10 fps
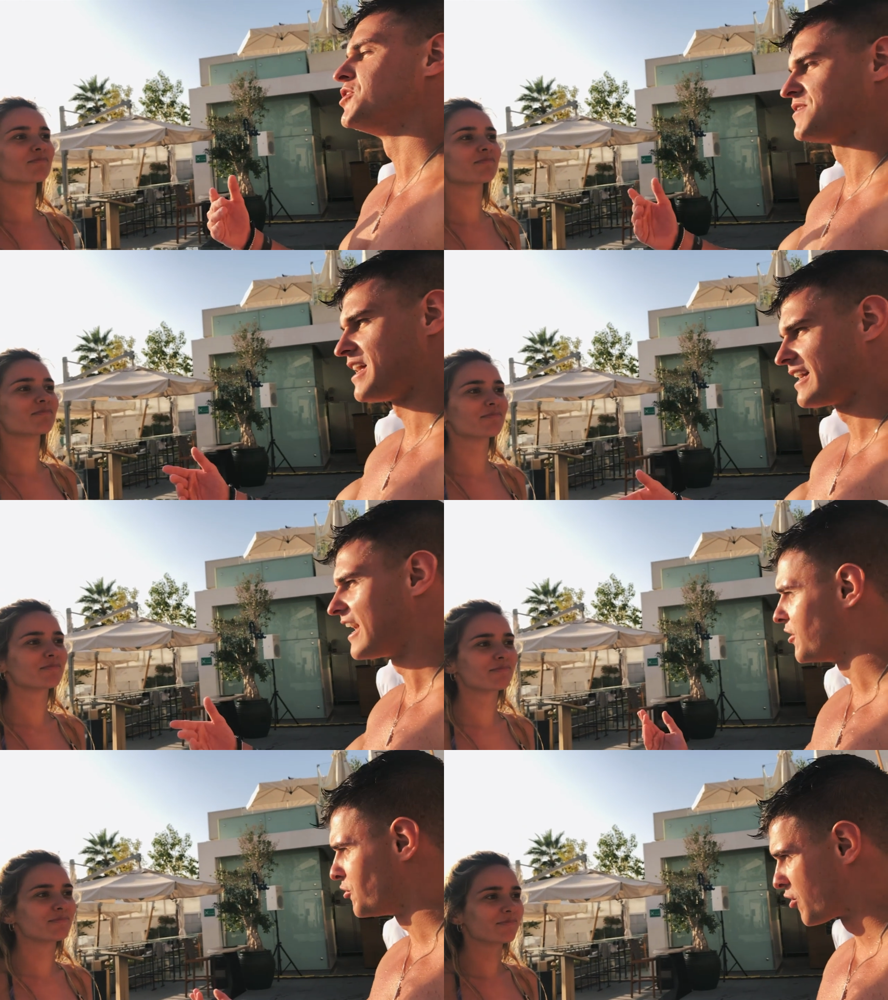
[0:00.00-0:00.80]
Speaker 1: does that
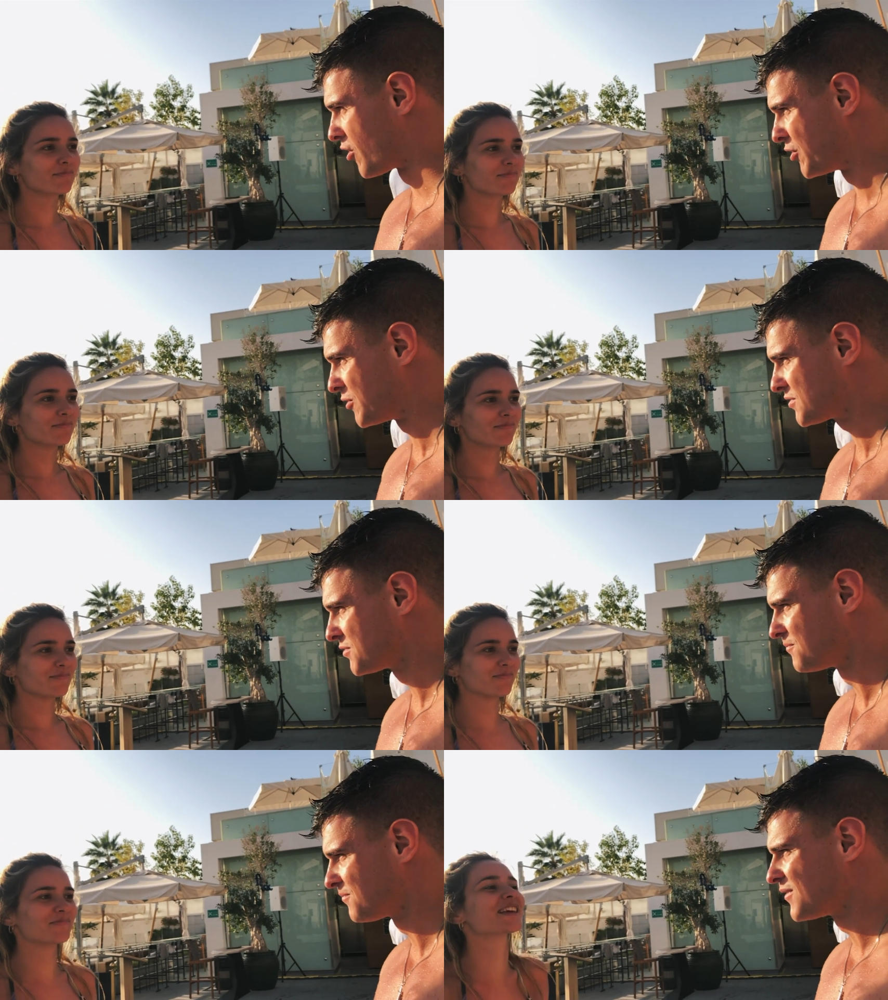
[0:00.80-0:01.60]
get you
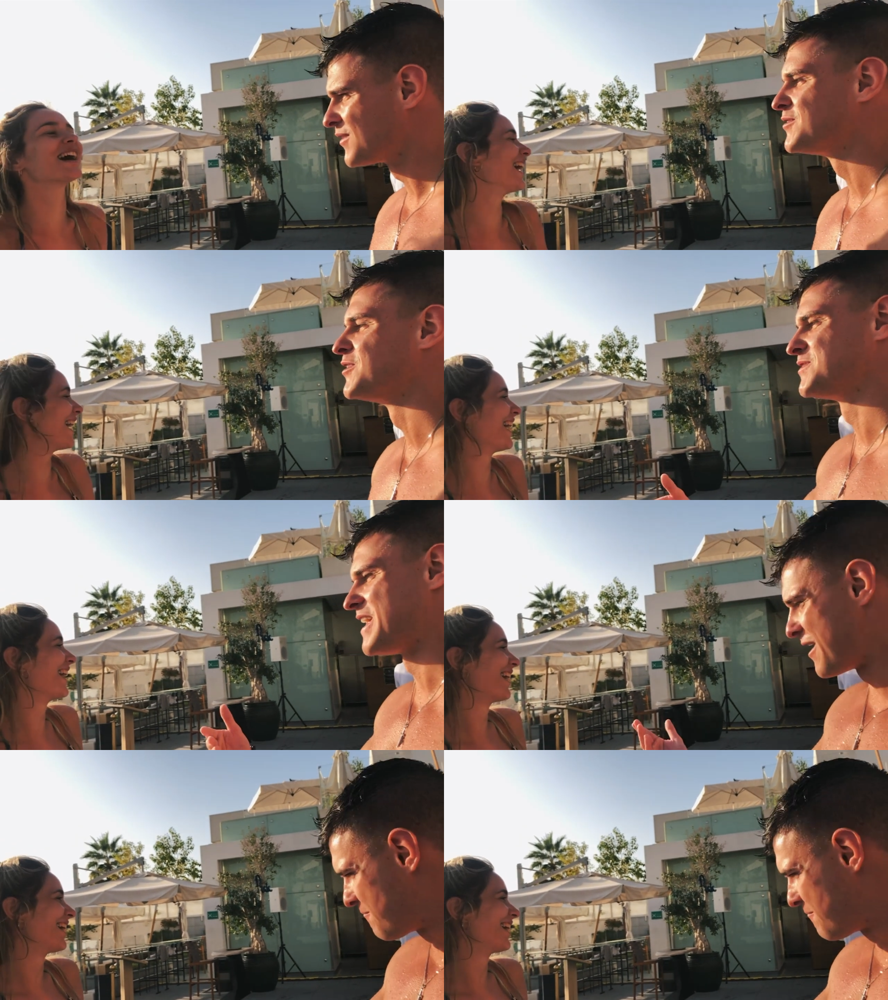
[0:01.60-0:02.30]
girls? When you